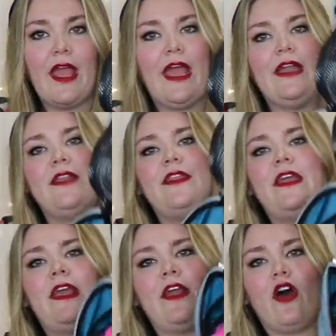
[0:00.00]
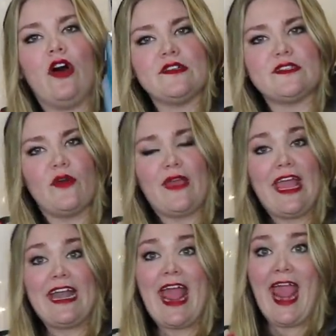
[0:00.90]
And then it also
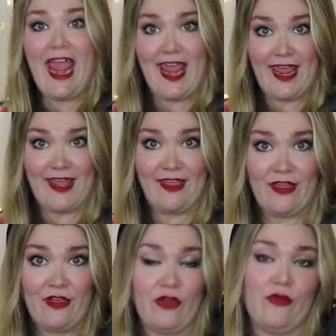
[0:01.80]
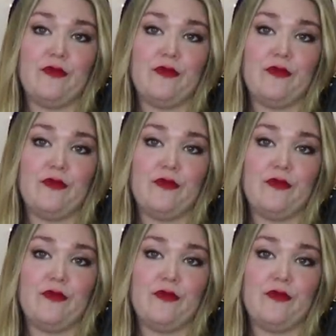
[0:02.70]
can hang,